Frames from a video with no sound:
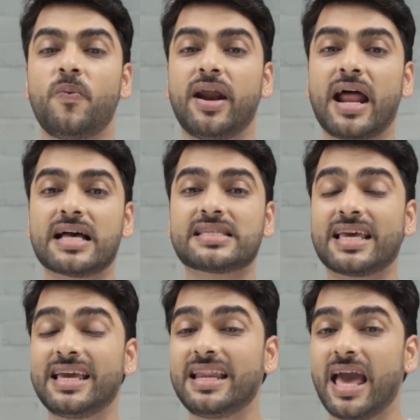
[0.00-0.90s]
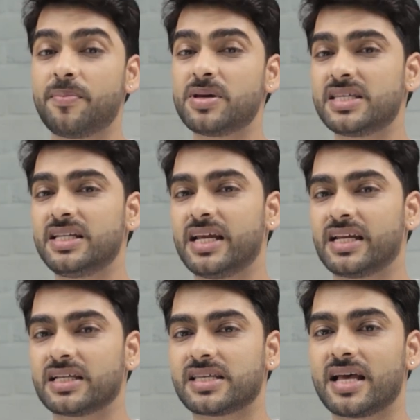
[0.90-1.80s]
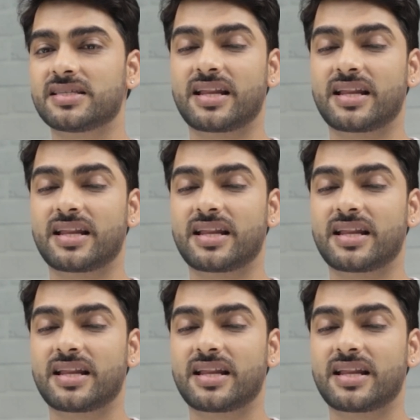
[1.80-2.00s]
Whereas in MS in data science,